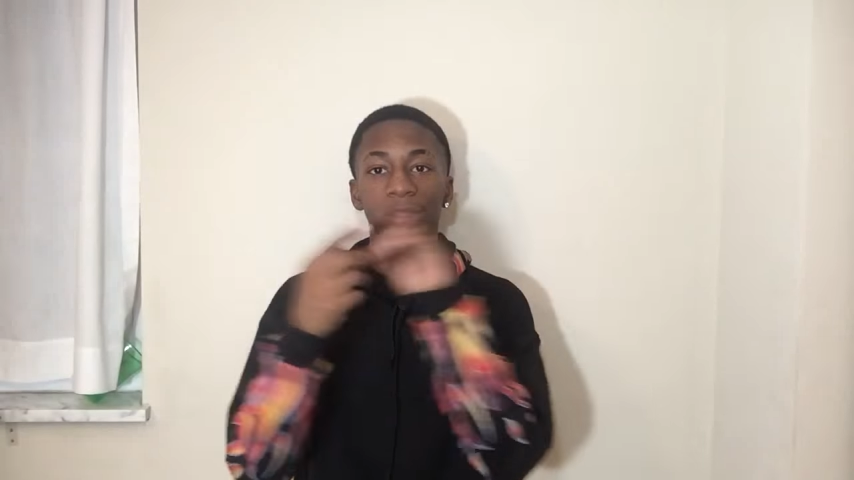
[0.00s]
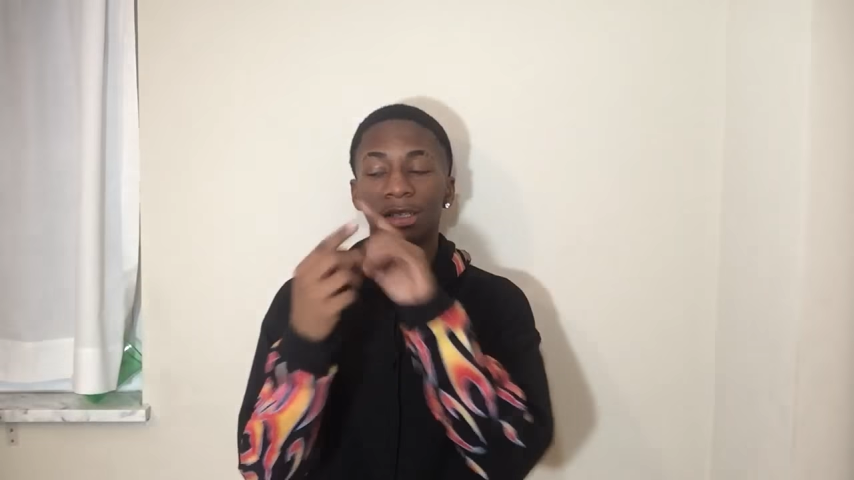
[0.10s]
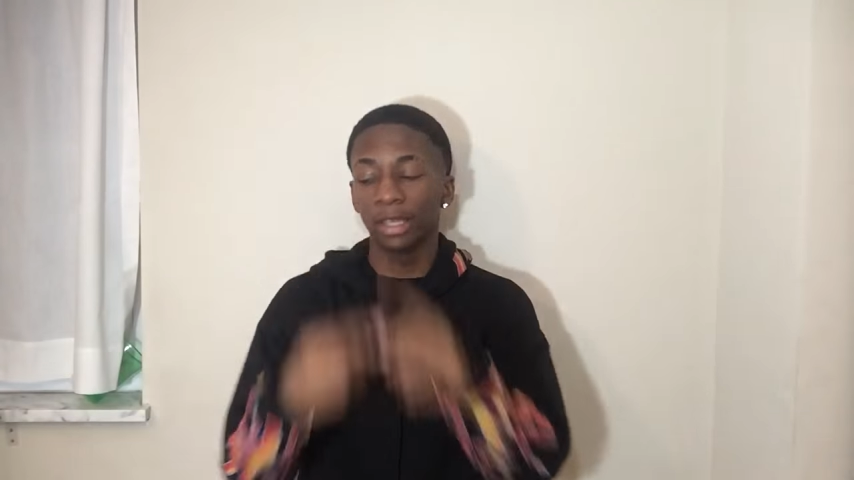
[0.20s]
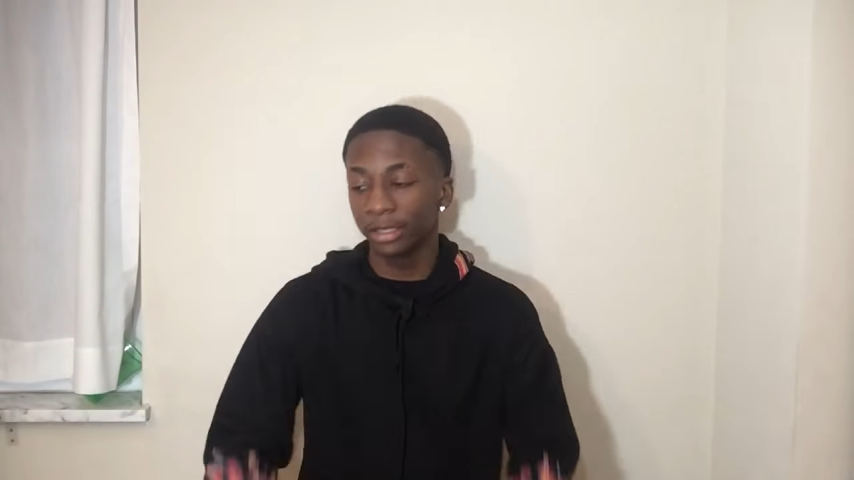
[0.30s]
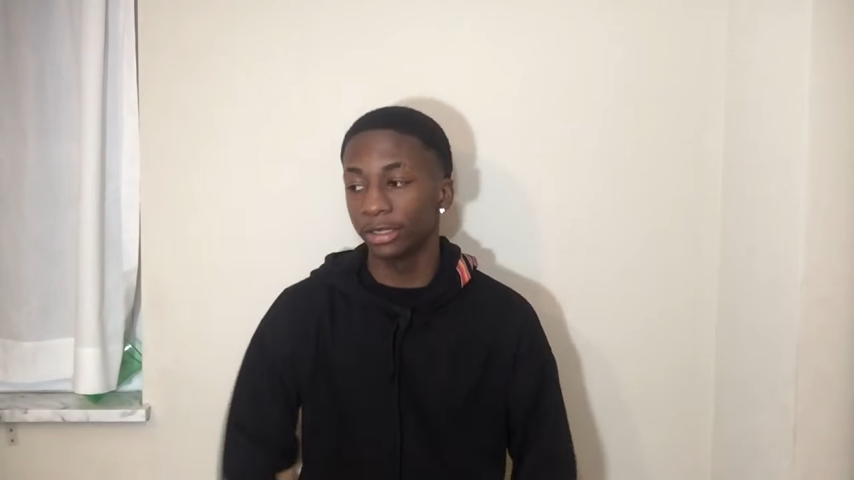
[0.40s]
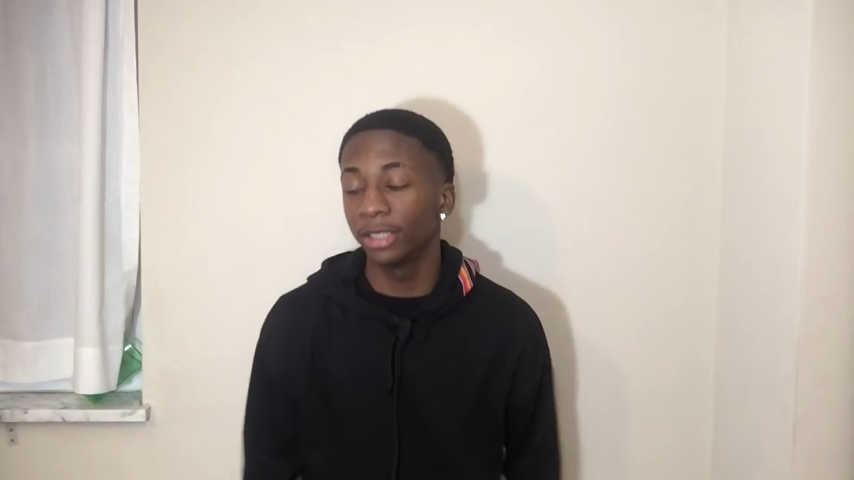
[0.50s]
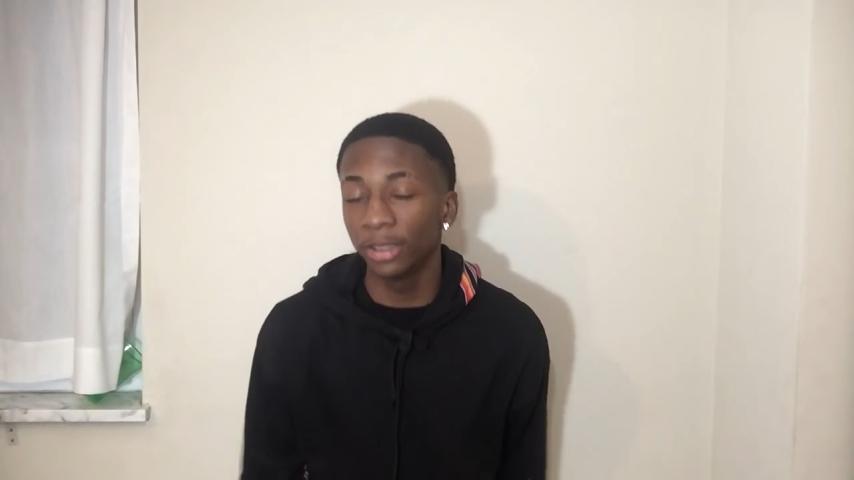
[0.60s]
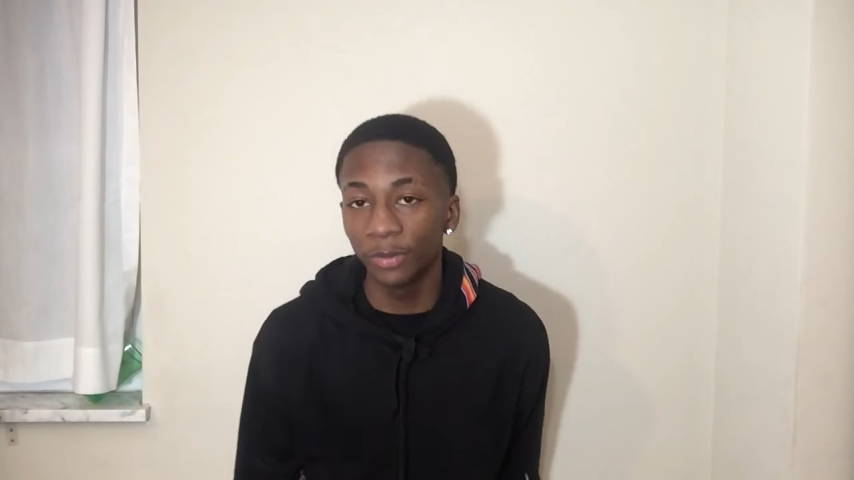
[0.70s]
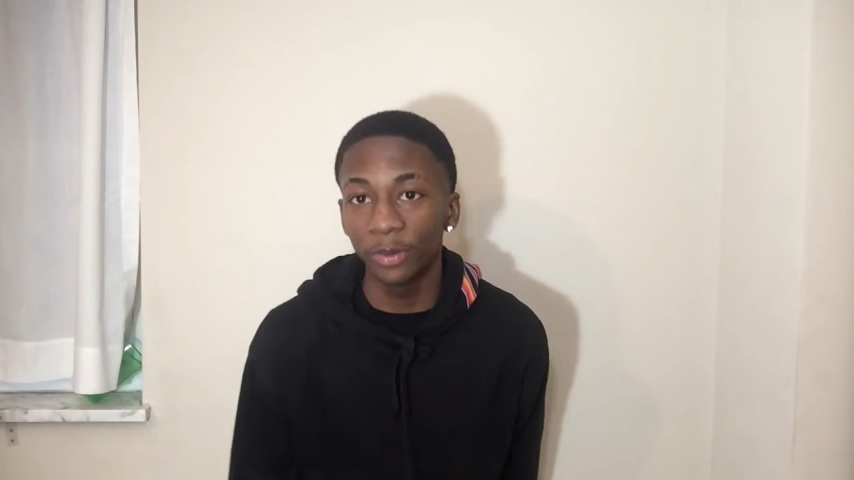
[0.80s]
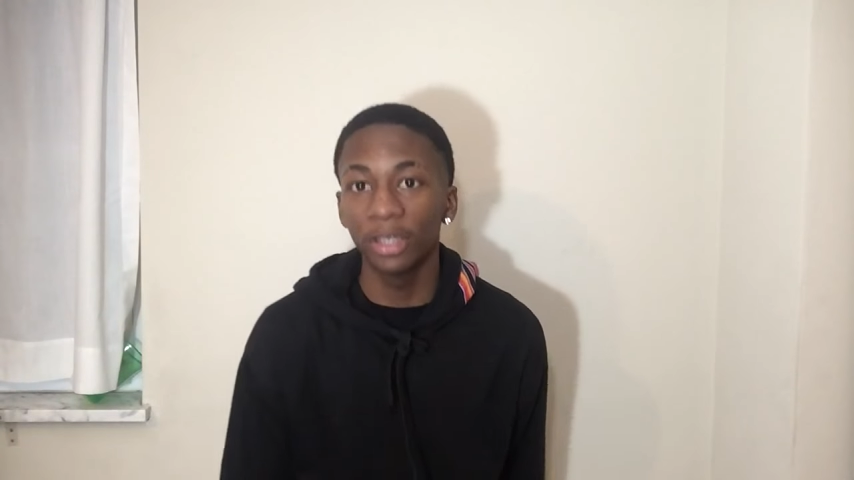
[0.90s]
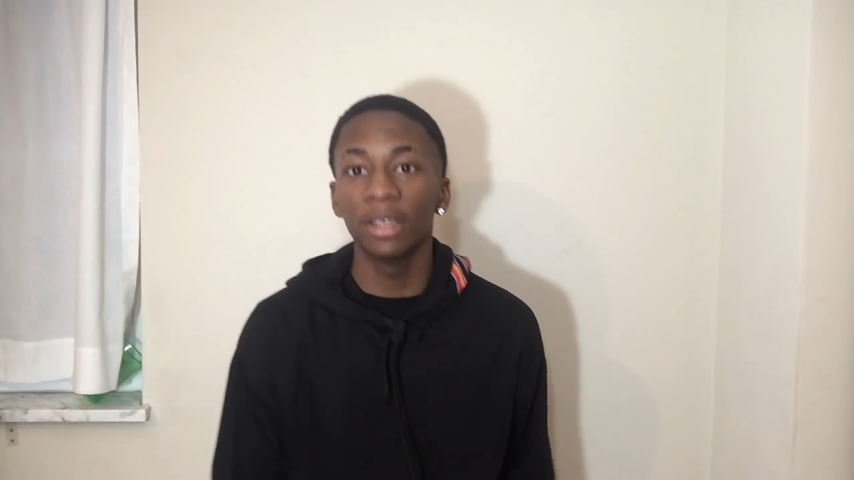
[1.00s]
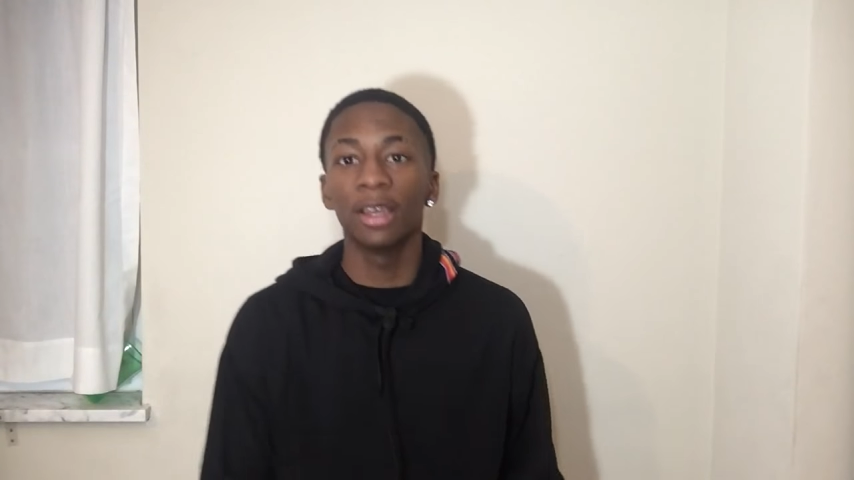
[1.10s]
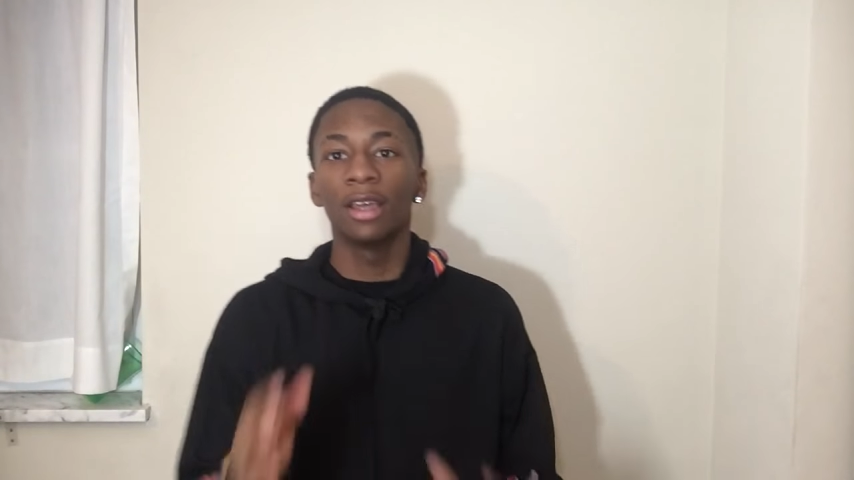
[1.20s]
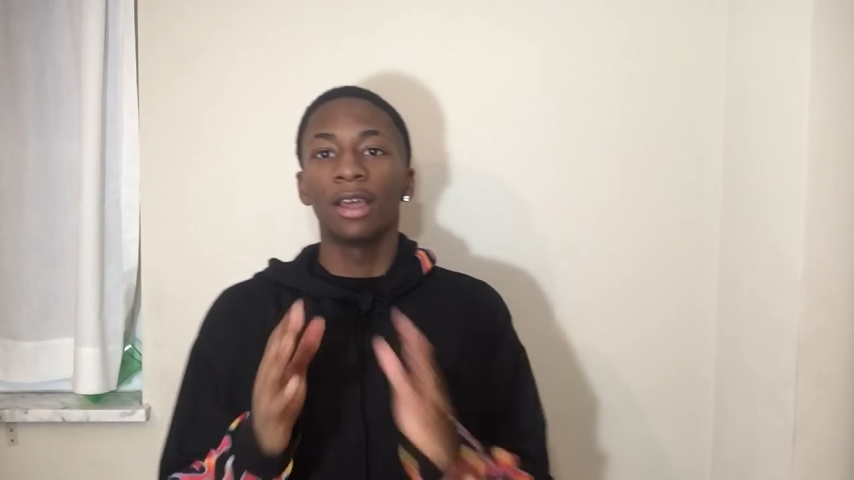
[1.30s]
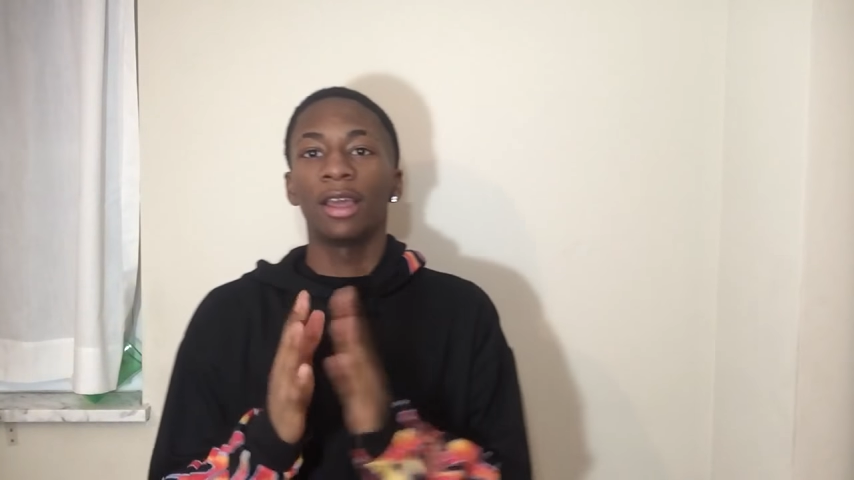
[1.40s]
Nation TV,
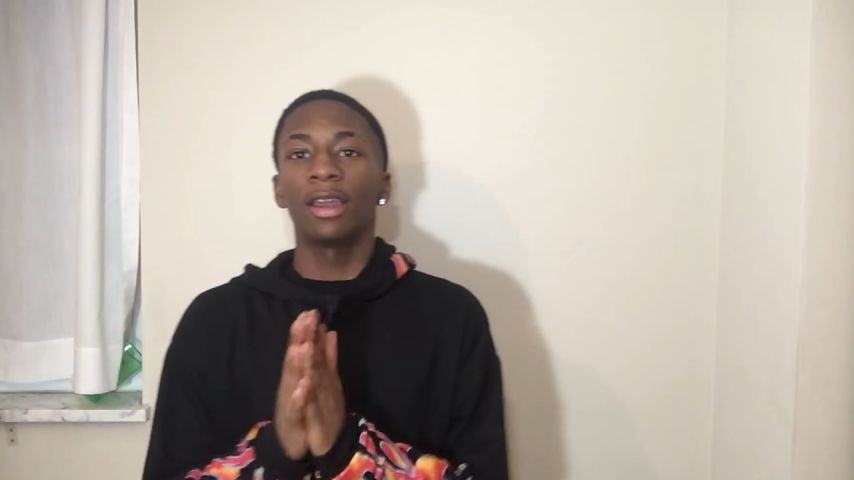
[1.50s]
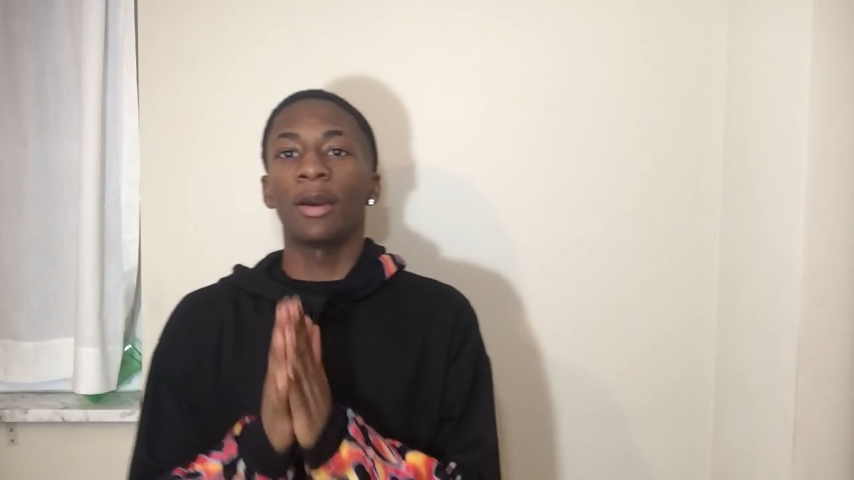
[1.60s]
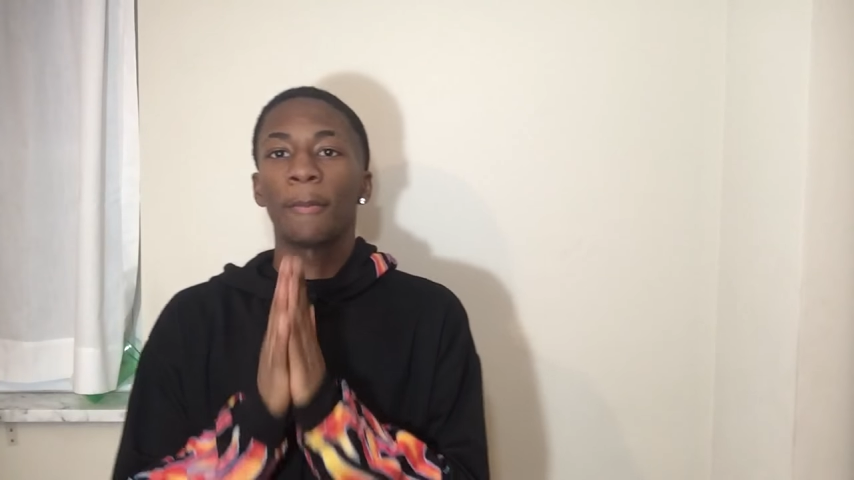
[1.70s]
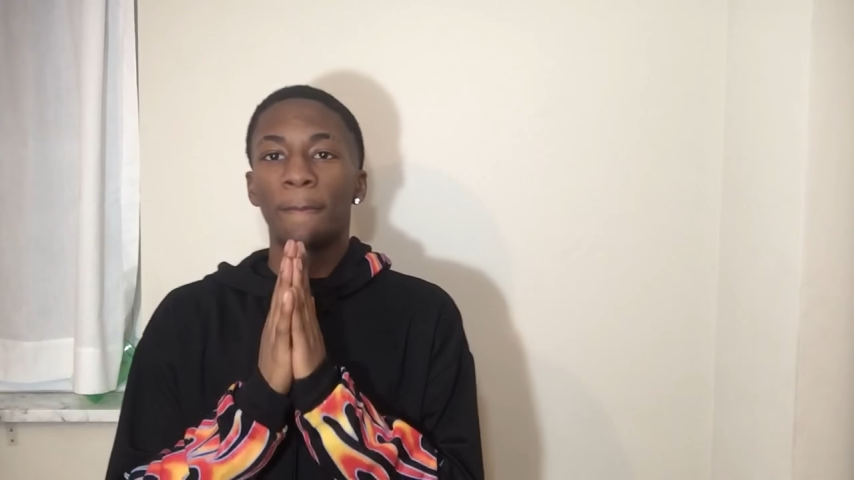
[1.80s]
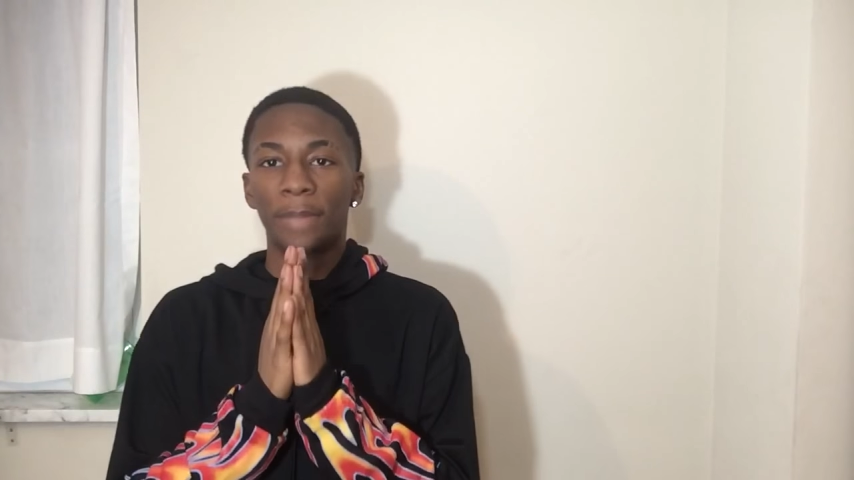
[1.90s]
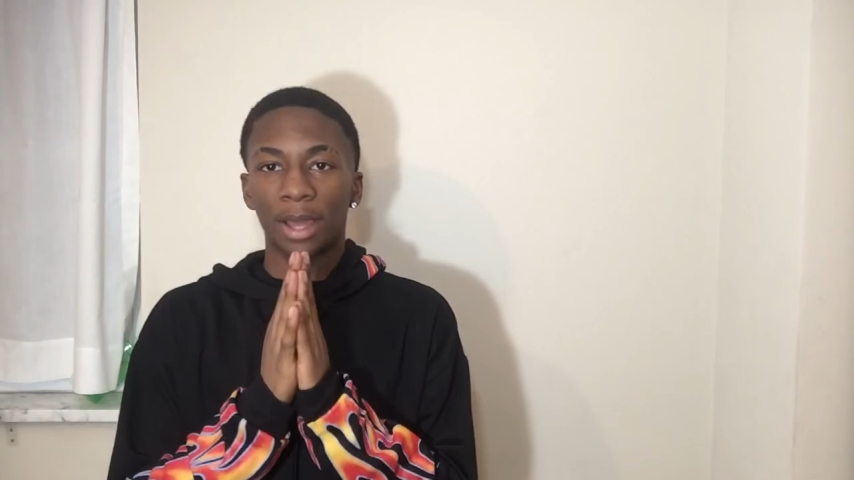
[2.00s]
and I'm